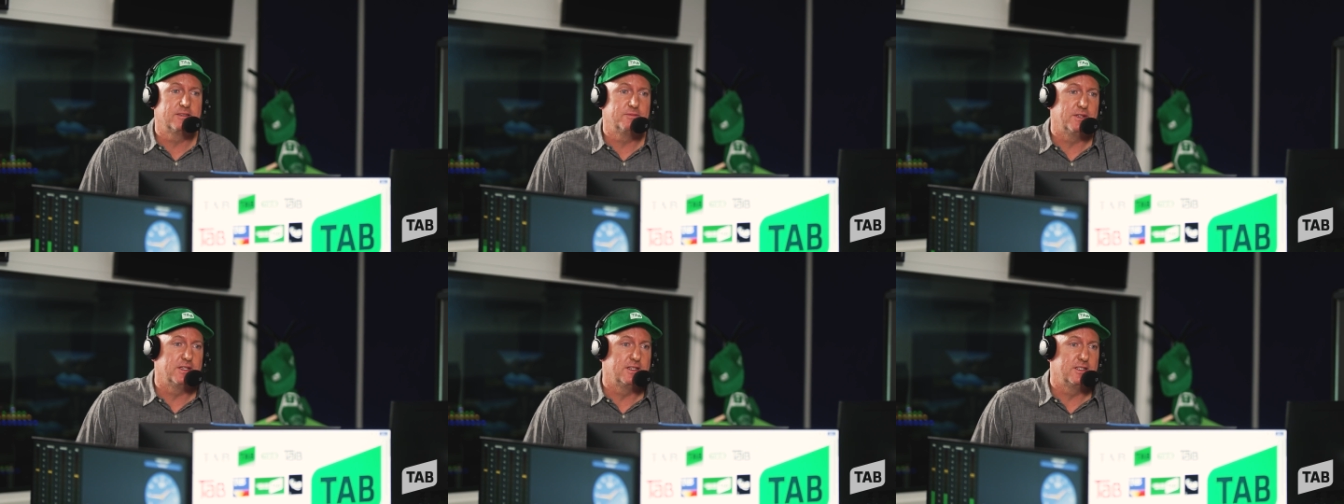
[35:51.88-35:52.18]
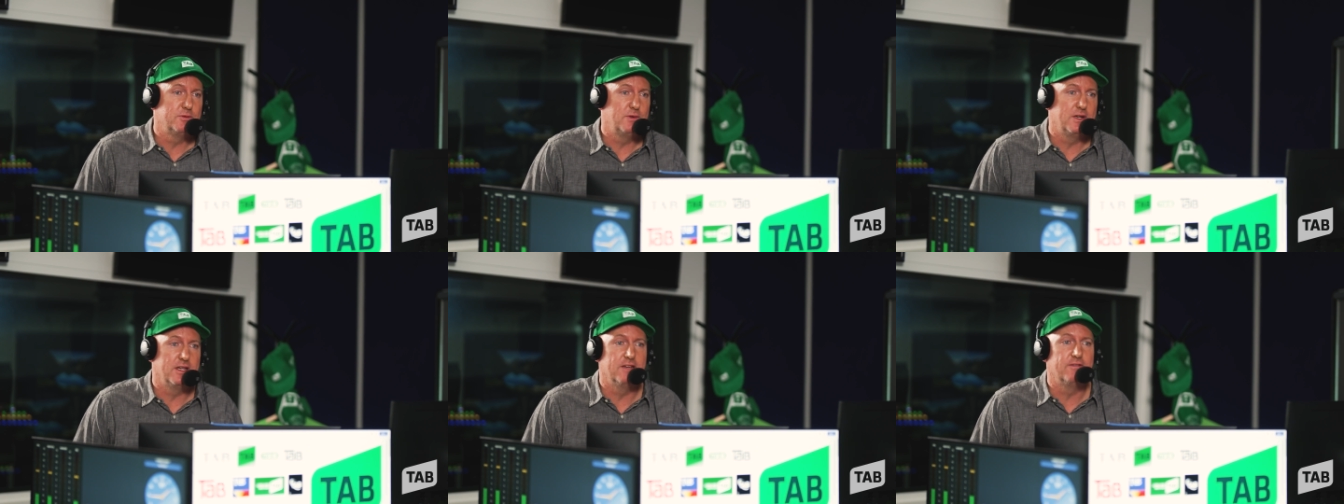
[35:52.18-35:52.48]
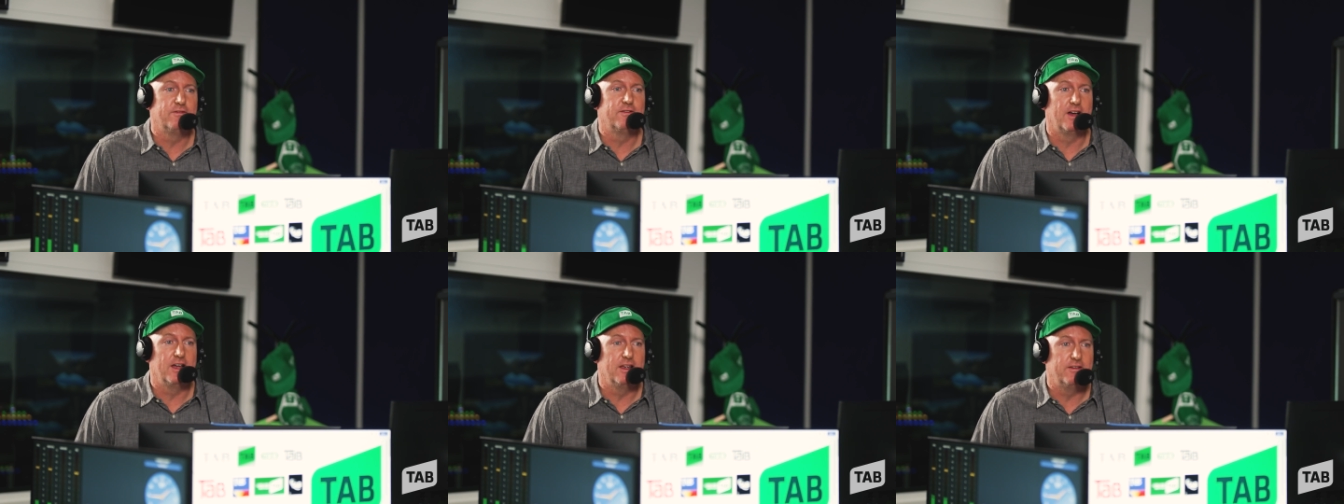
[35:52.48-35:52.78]
But it's one of your
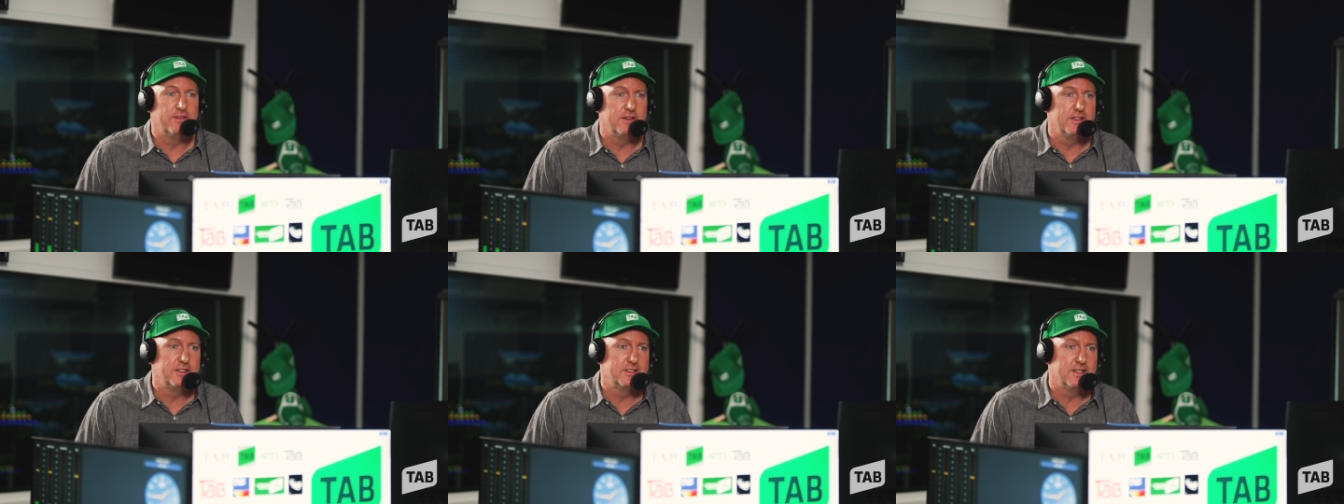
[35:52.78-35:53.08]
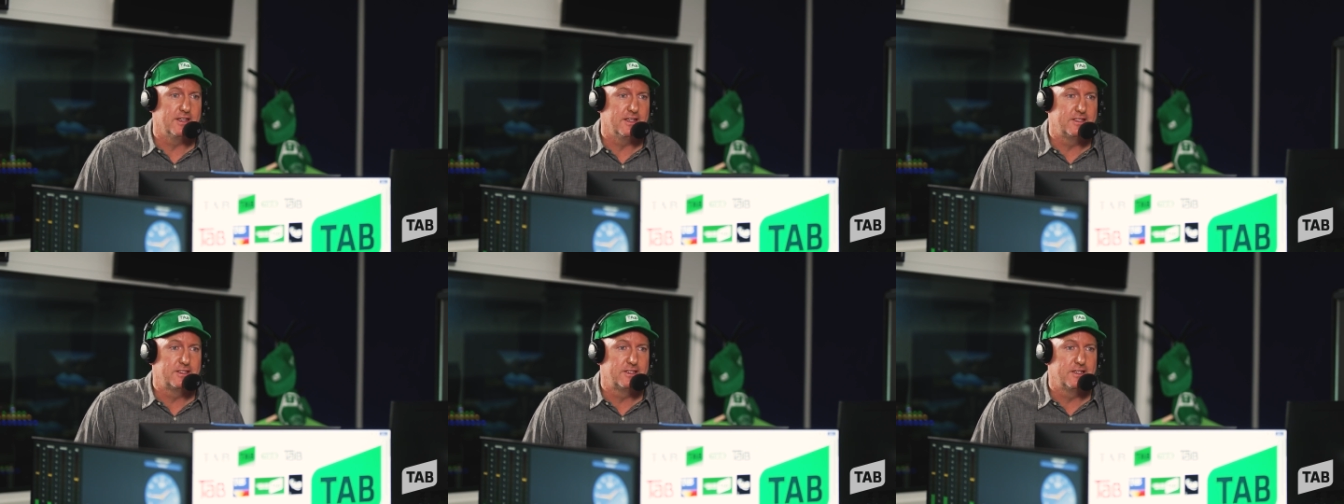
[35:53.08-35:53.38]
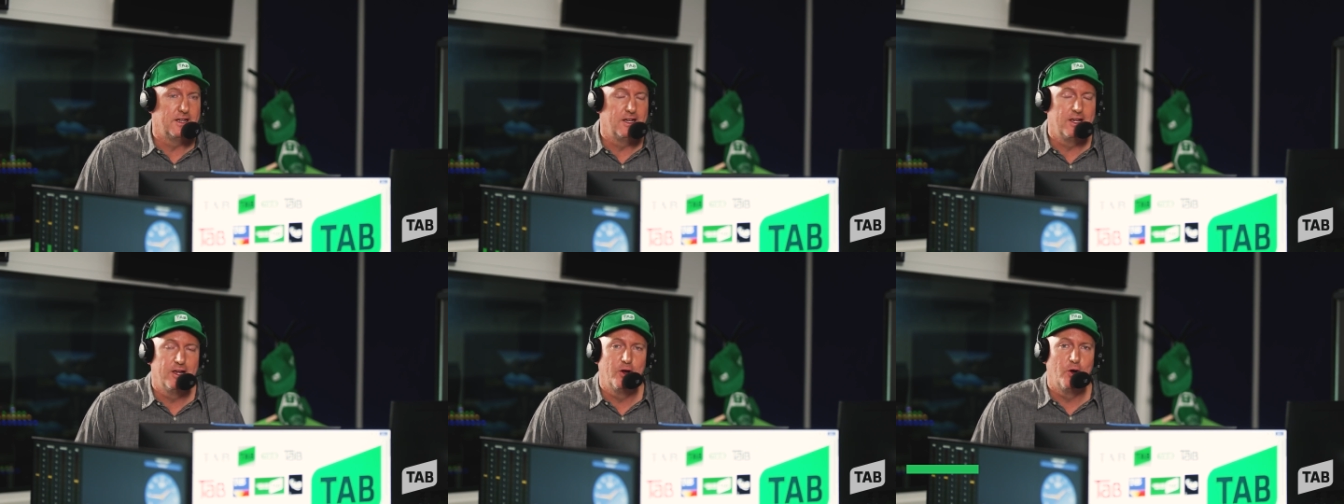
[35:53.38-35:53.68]
favourites. It's
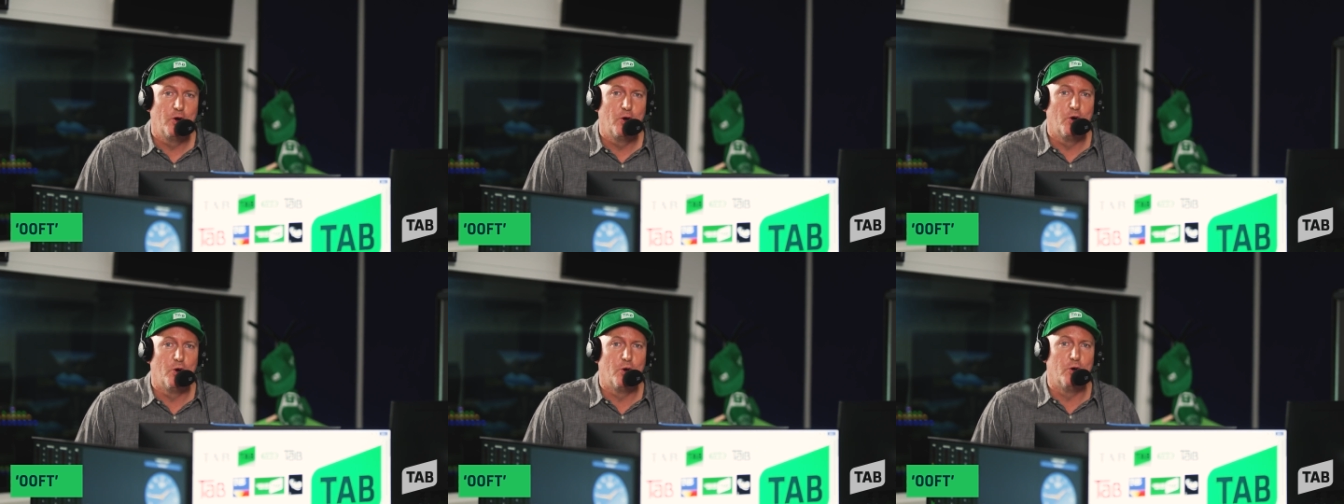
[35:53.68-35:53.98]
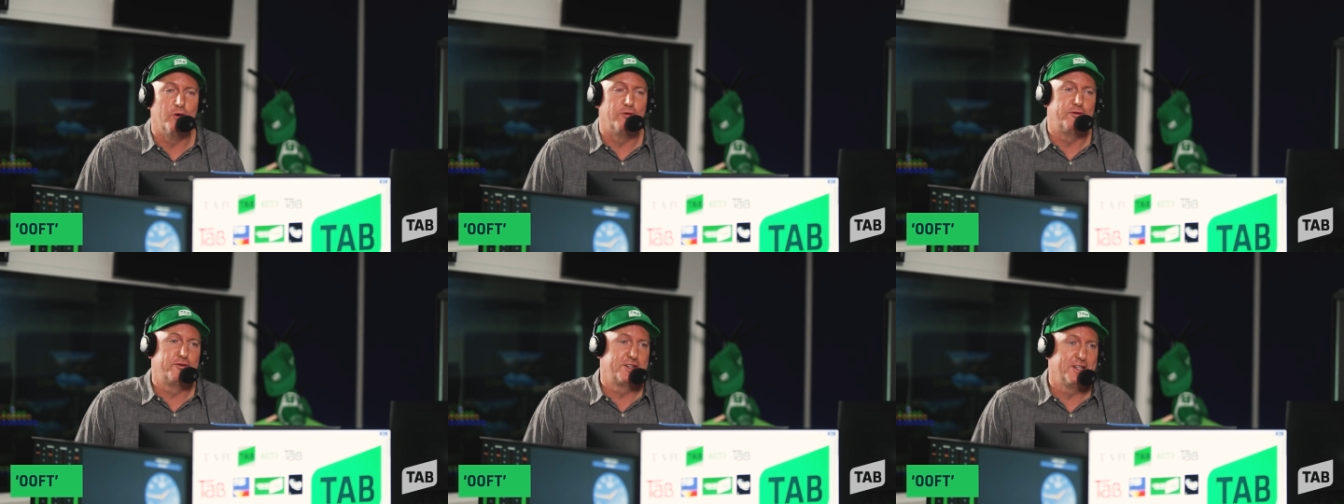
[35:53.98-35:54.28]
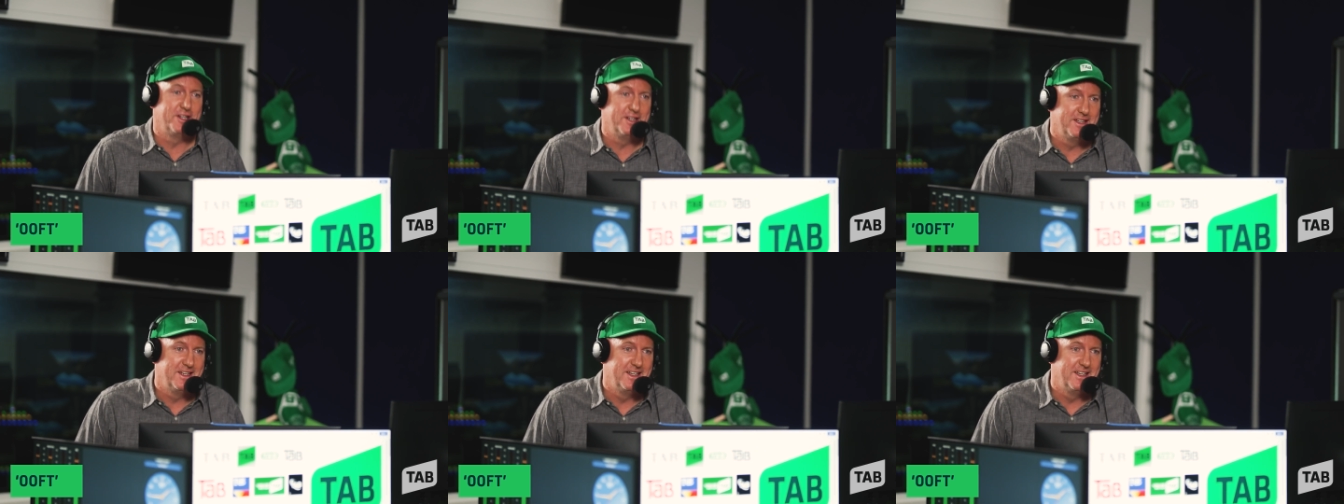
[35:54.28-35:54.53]
ooft.